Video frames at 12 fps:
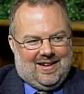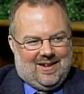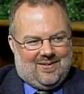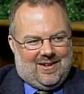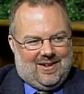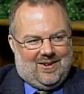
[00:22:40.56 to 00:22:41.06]

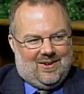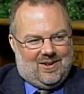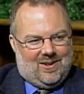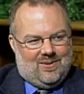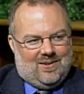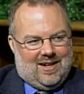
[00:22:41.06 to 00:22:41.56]
Every year
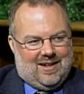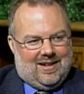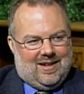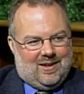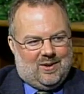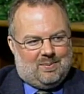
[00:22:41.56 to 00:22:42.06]
you've got to
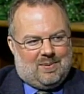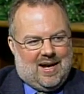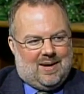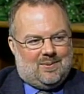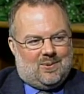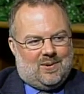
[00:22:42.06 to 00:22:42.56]
get your
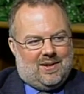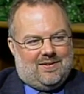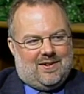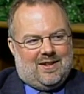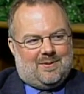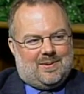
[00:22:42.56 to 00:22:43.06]
bottom
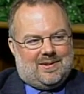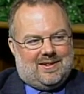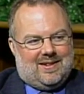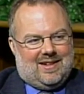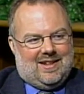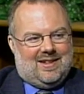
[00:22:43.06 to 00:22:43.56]

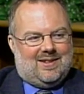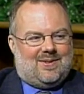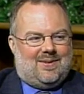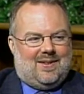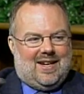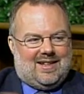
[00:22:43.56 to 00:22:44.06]
25% of kids
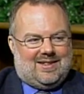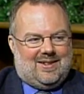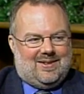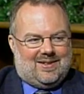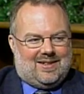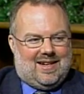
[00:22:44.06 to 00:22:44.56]
from last
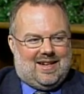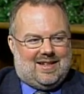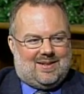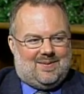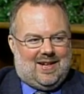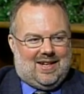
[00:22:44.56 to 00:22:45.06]
year's
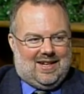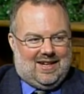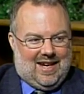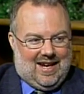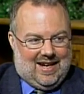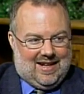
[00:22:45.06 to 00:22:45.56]
test making
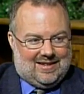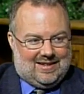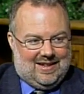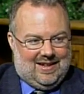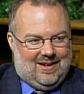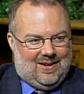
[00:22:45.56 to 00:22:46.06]

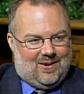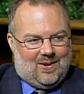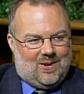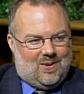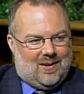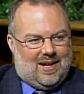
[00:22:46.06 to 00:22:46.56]
gains,
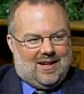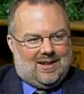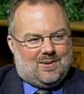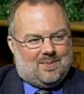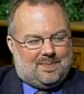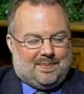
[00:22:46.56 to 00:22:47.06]
or you
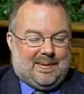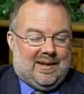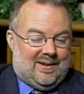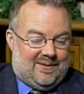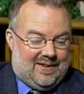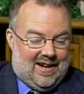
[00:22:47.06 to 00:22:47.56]
can't,
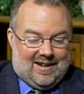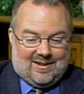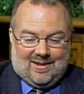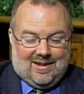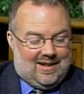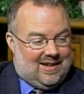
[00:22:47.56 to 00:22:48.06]
in
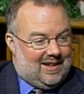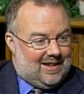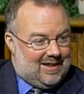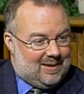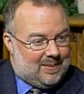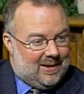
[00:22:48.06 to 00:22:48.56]
effect, get
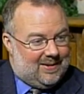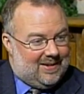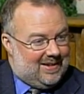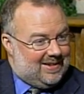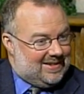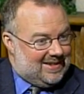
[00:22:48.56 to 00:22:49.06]
anything better
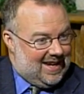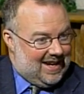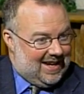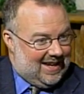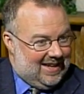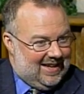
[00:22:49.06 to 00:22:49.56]
than a
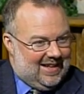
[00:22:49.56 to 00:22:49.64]
C.